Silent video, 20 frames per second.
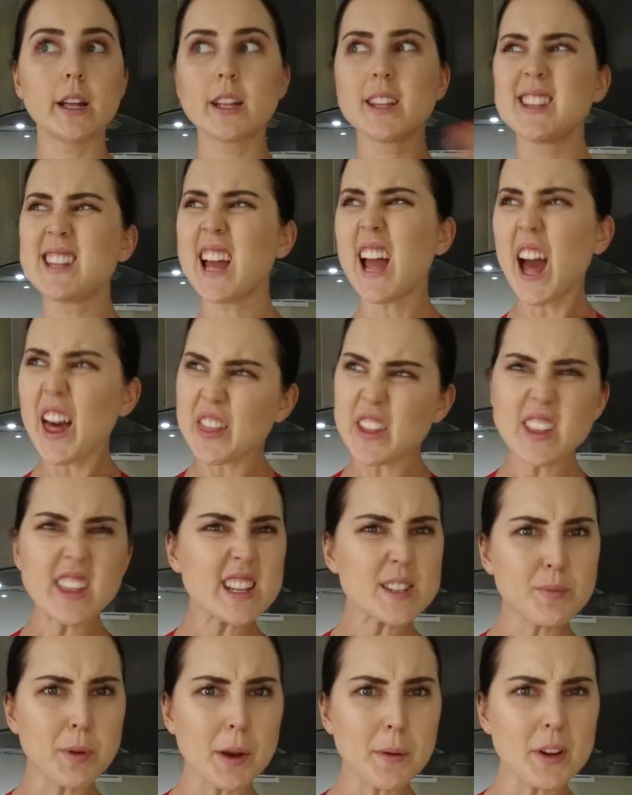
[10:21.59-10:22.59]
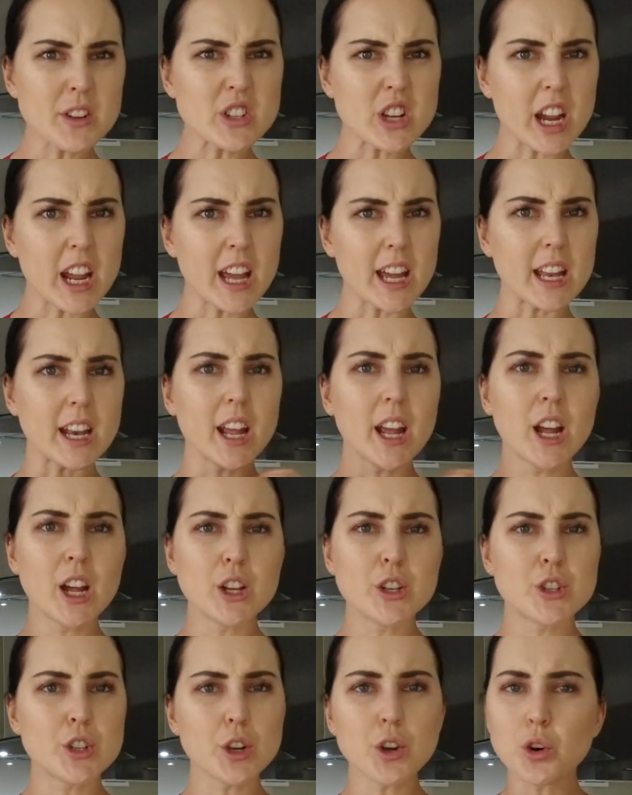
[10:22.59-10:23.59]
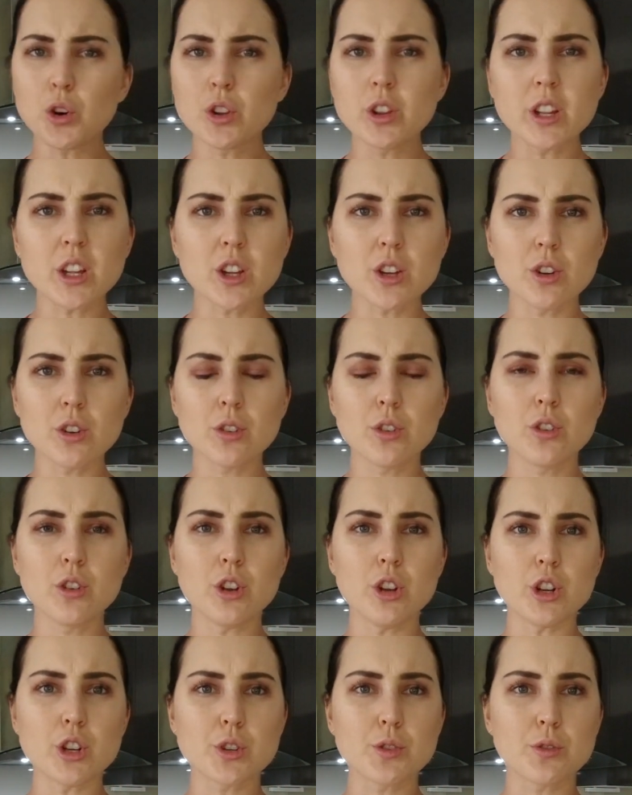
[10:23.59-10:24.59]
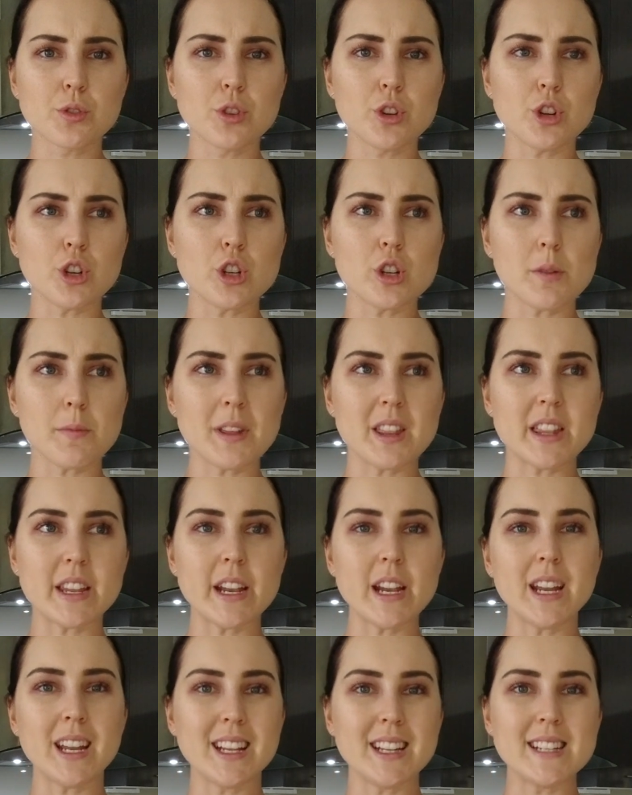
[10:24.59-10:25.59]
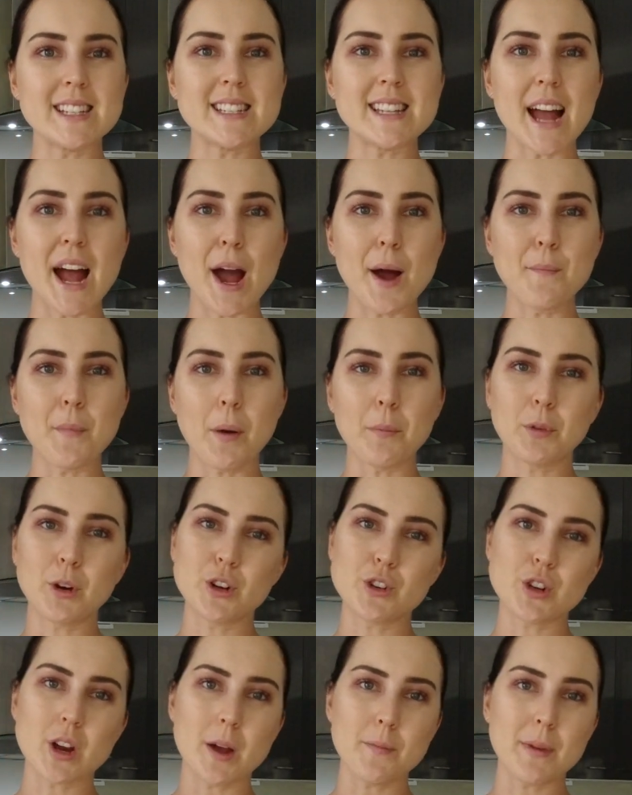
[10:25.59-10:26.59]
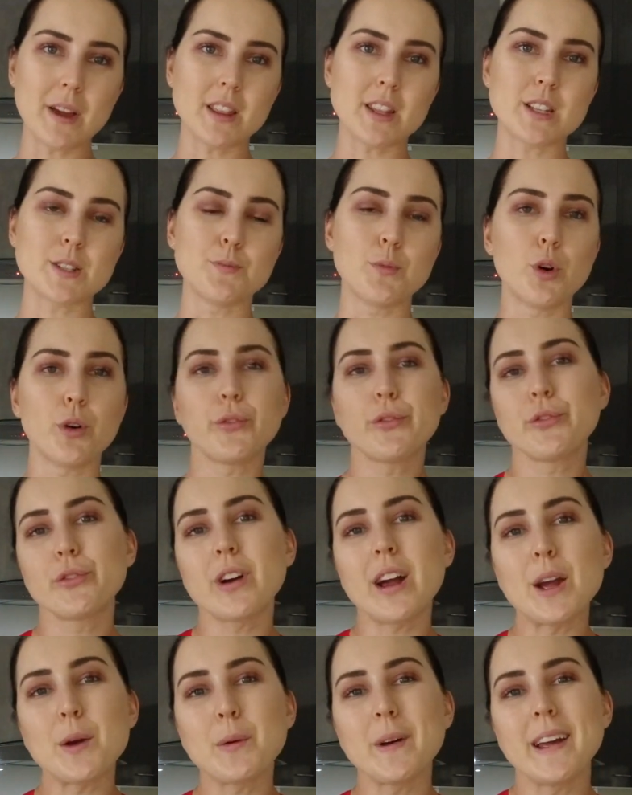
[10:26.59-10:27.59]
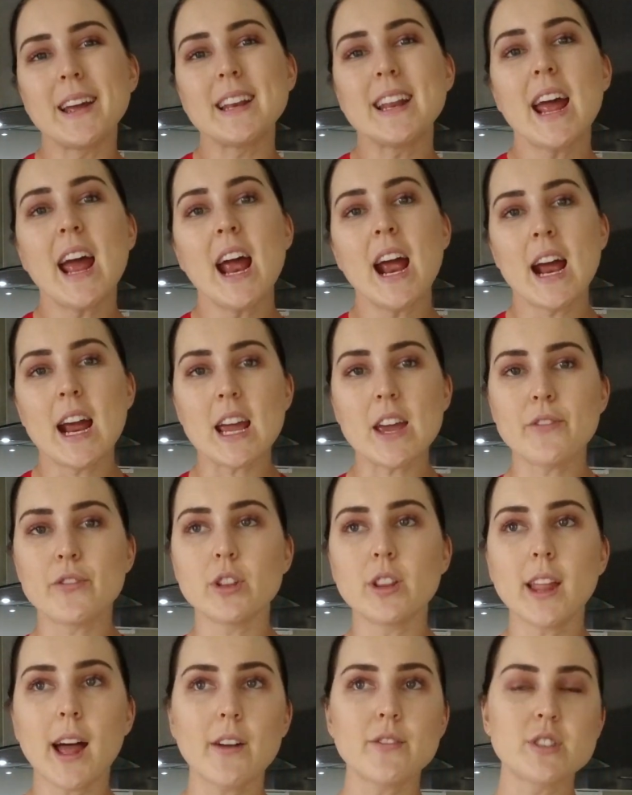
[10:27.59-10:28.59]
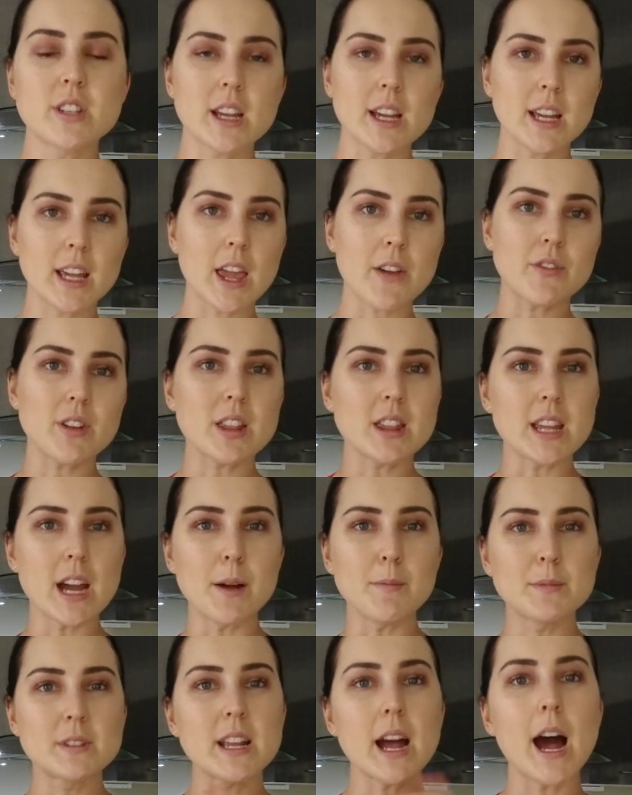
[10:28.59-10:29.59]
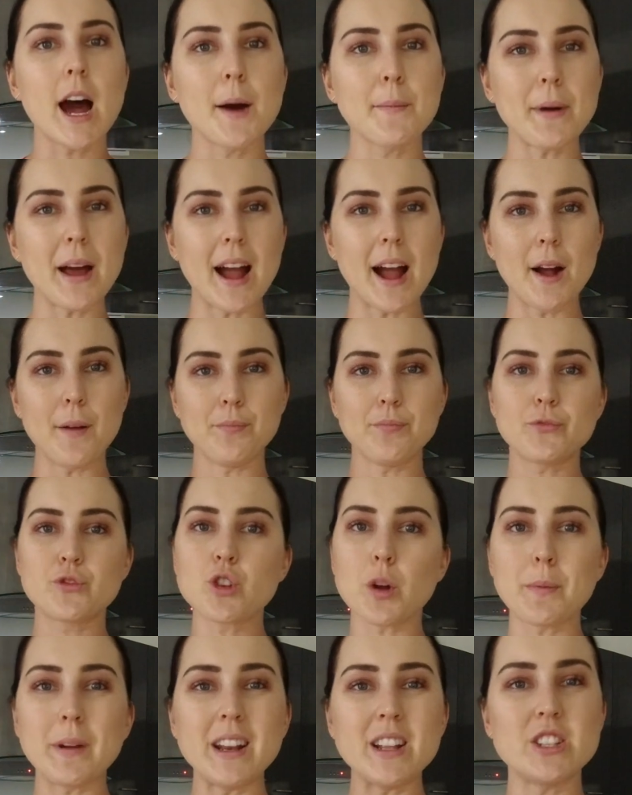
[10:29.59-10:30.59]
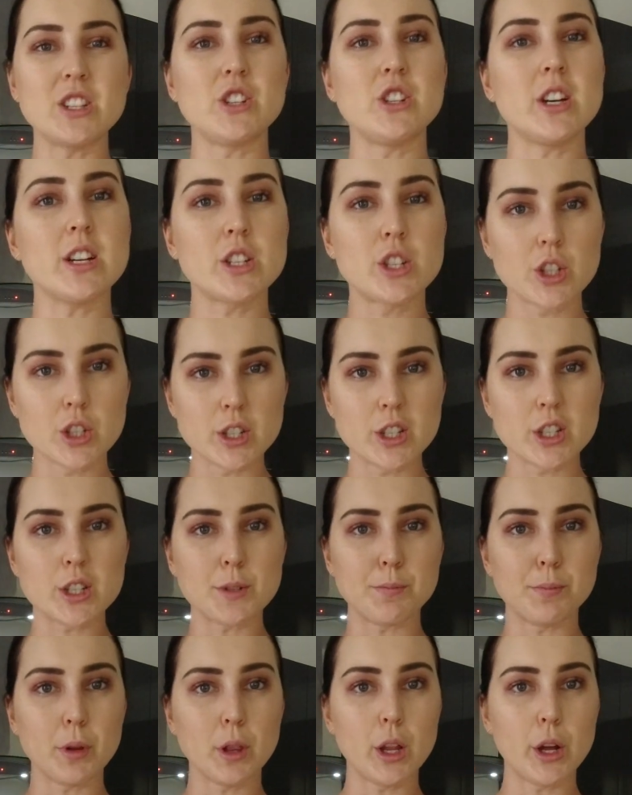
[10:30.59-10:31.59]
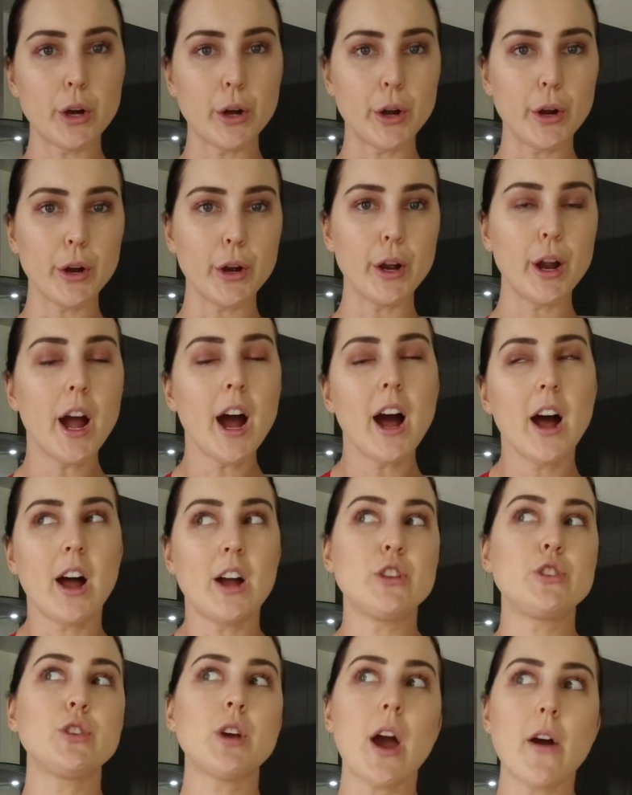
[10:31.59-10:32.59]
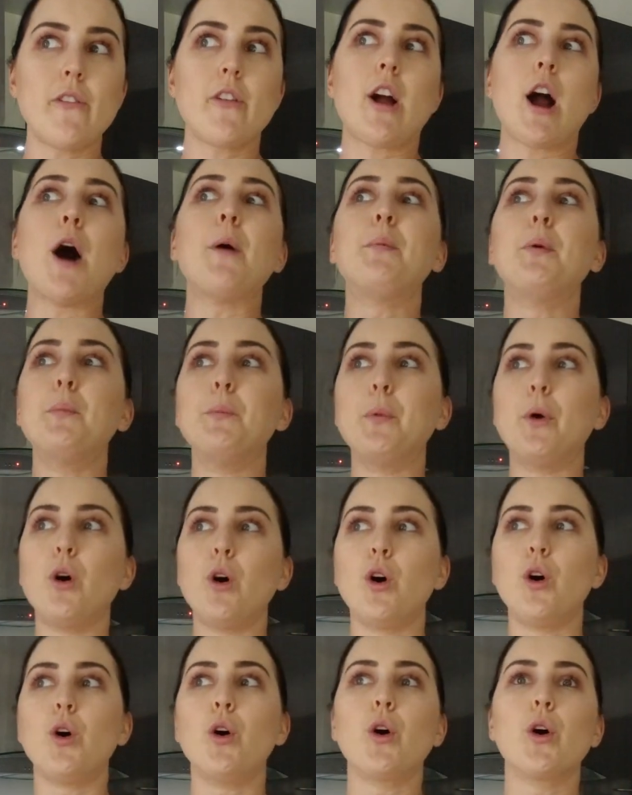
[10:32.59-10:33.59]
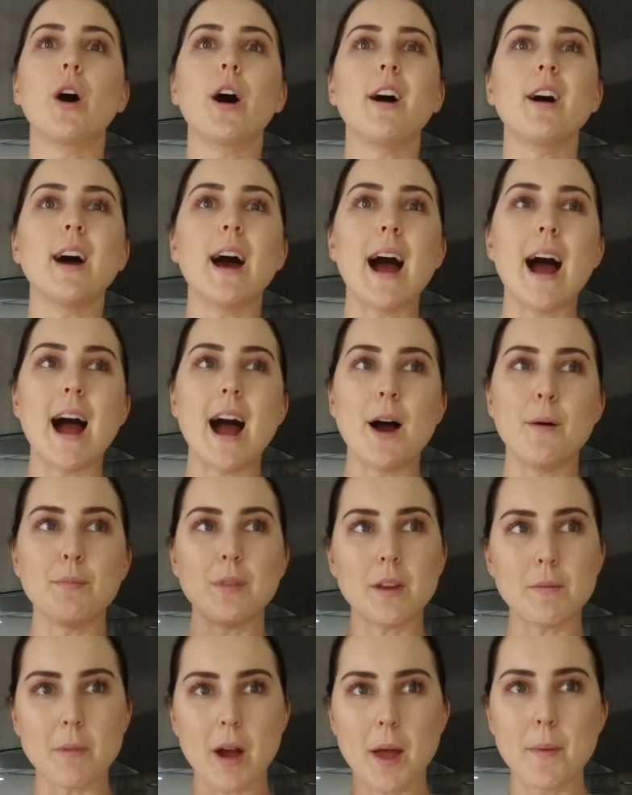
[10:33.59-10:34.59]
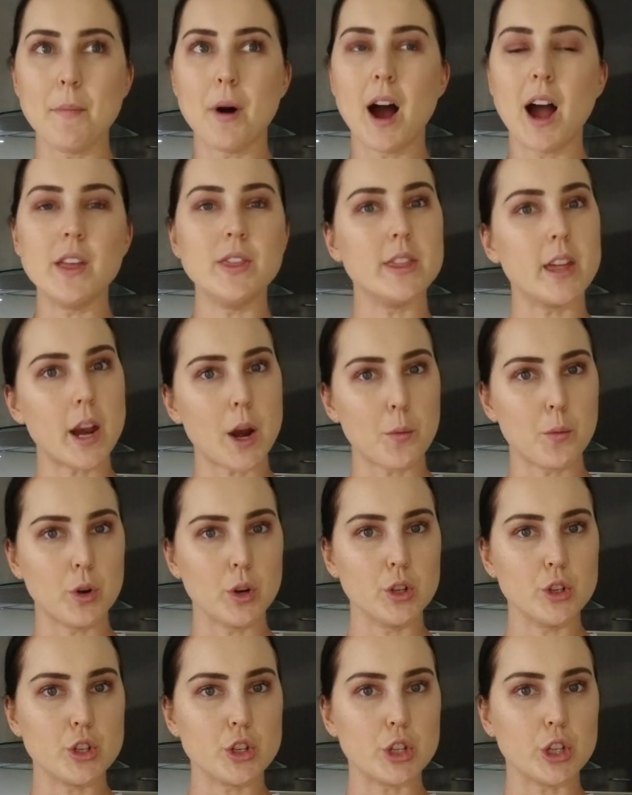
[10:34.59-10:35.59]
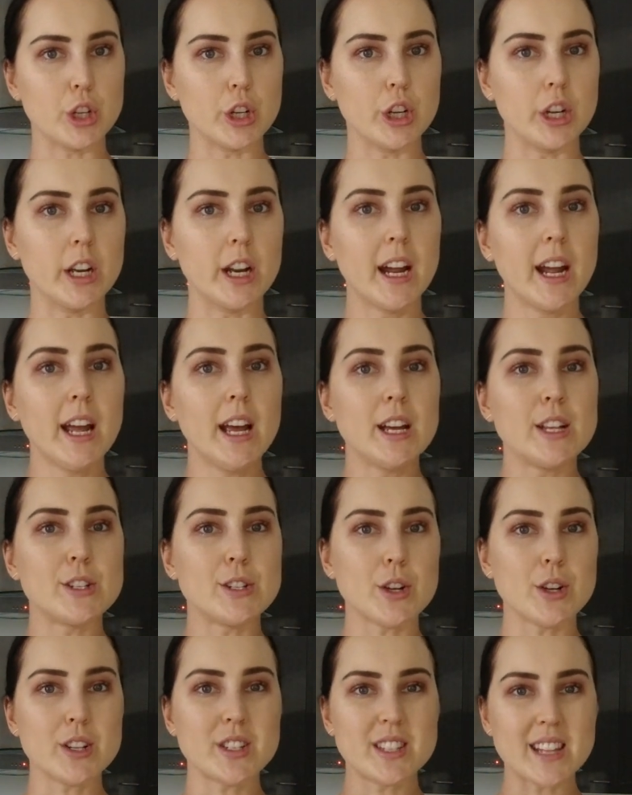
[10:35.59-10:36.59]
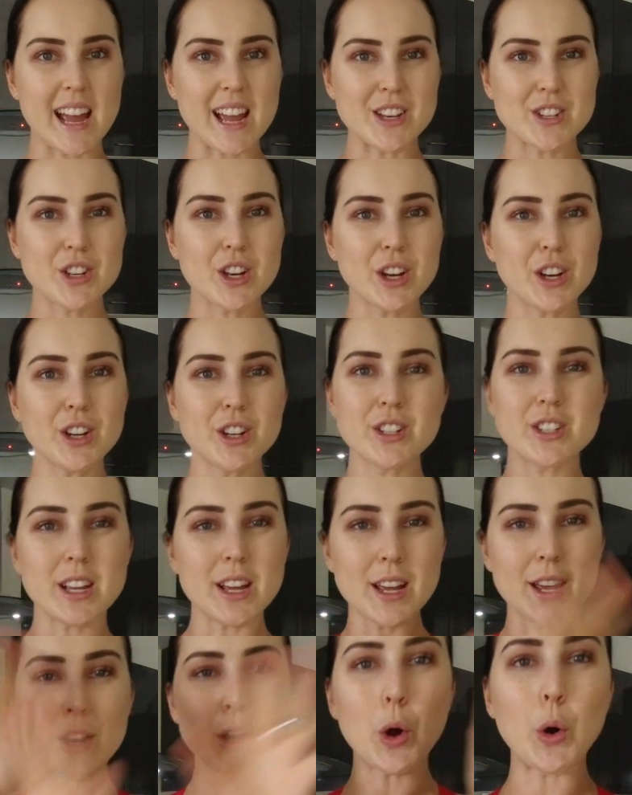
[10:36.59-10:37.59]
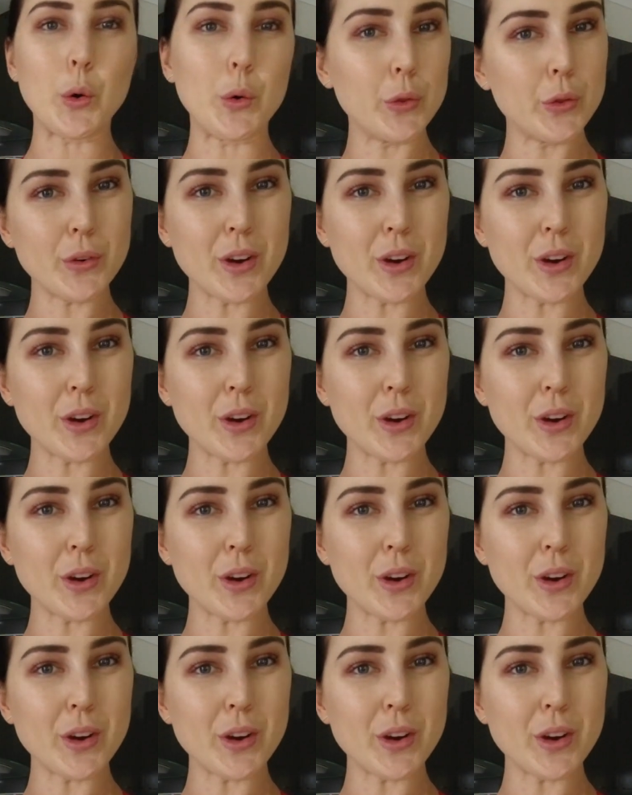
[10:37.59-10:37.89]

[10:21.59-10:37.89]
I think that's pretty much it. Do all the usual YouTube things. I'm gonna try and make this more frequent. If you loved it, give it a thumbs up. Drop any suggestions below. I do have a couple more in my mind that I want to do, so stay tuned and all the